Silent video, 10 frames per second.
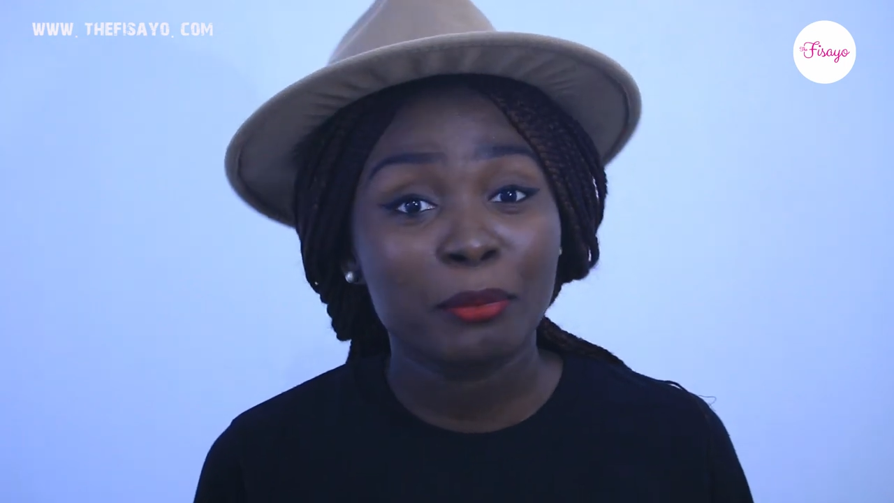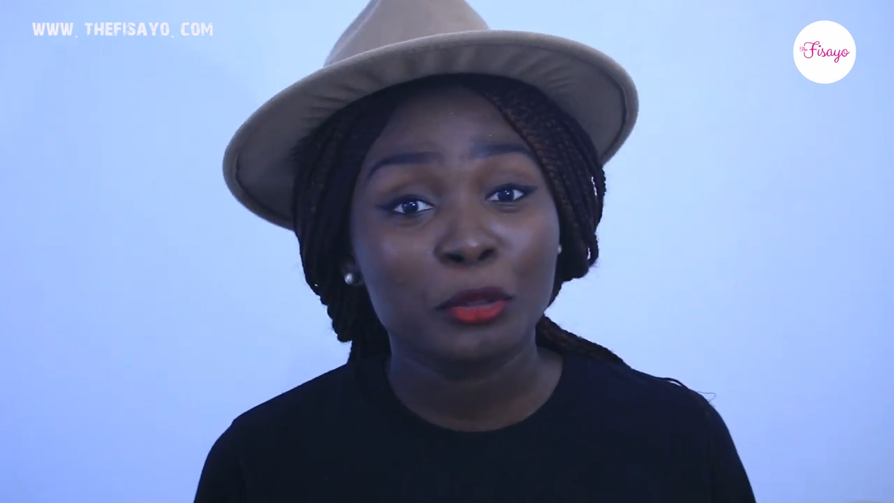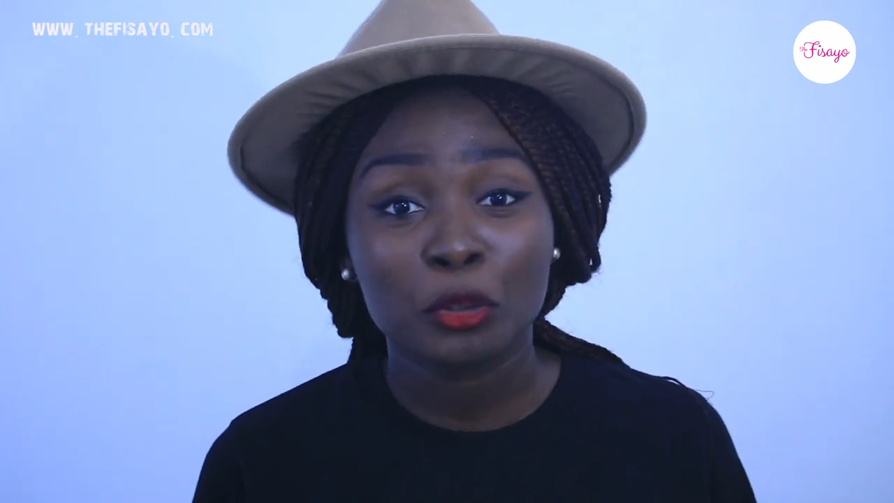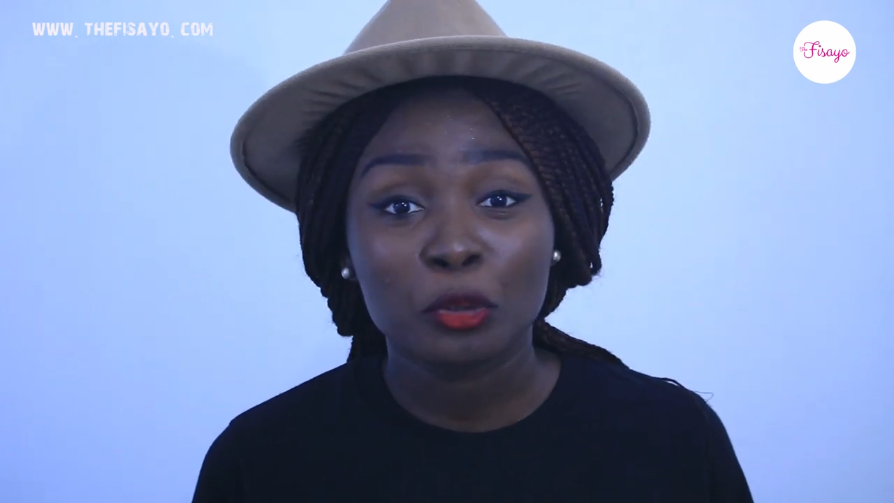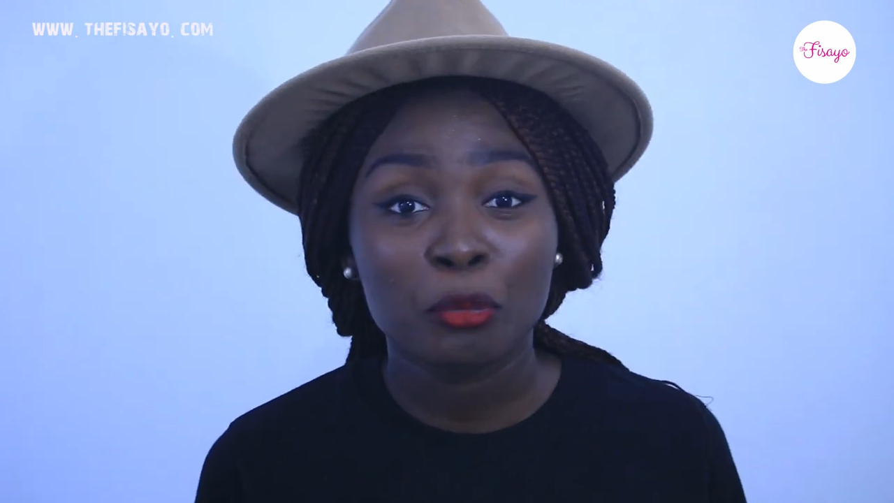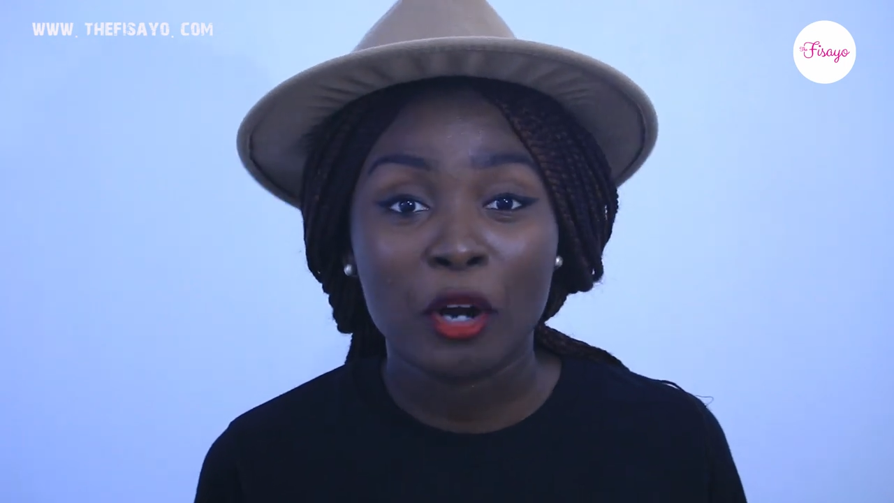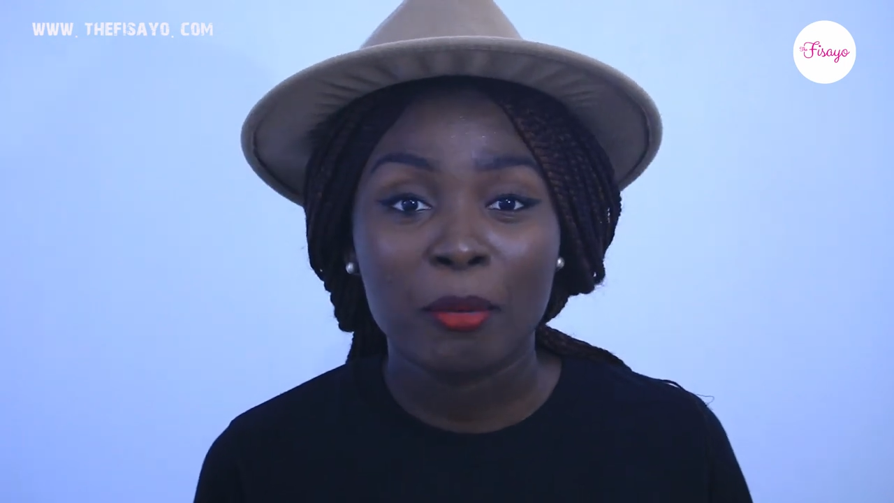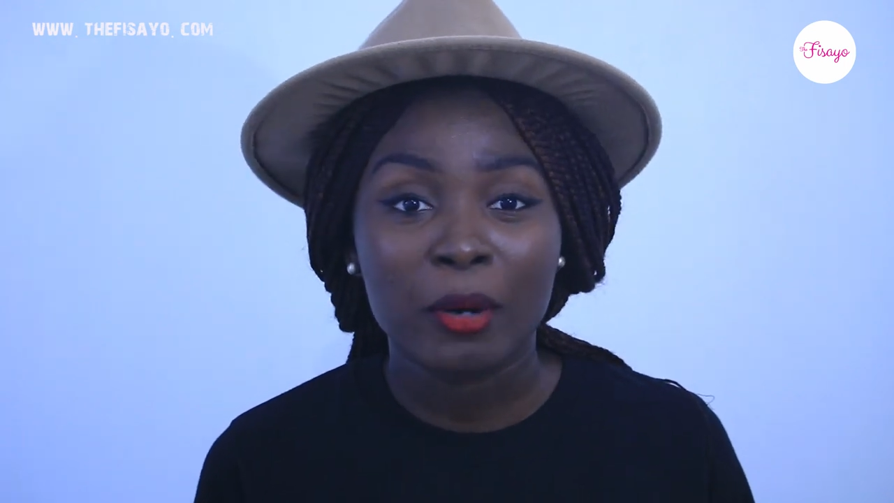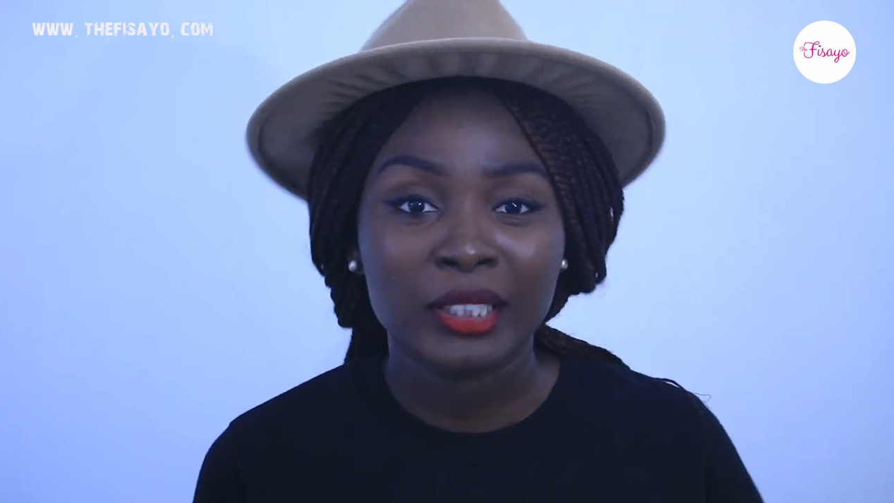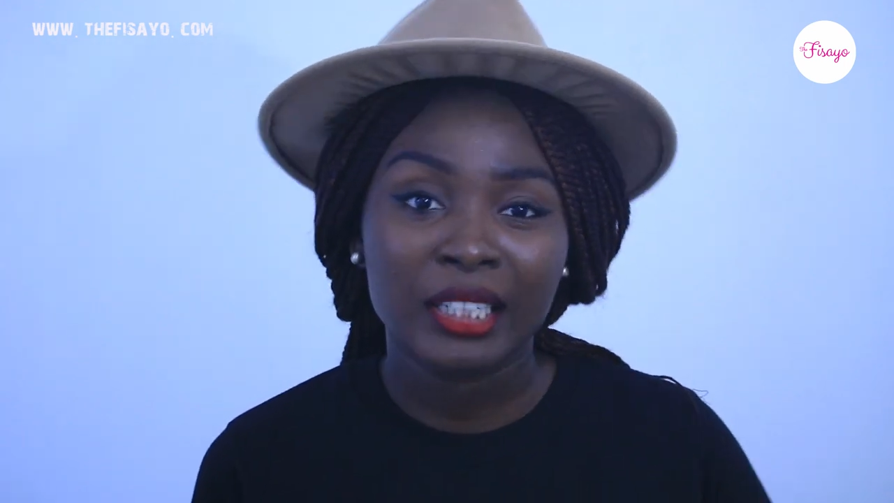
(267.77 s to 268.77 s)
People should know more
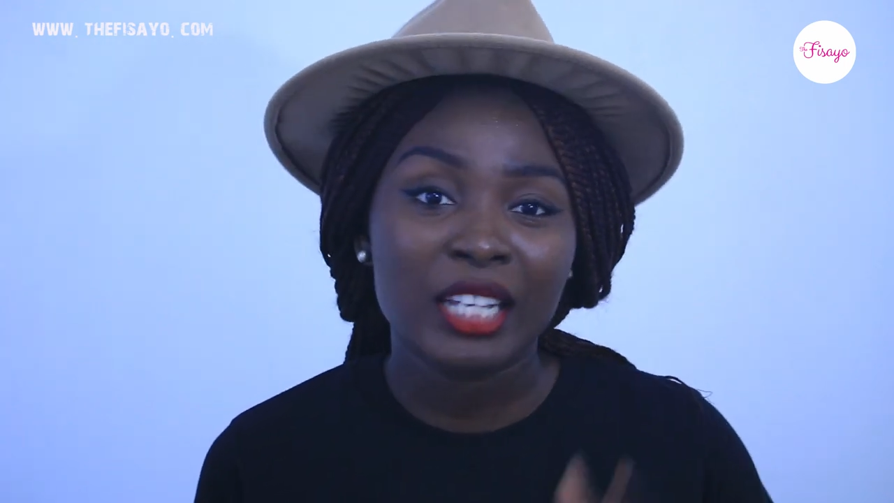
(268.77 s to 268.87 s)
about that.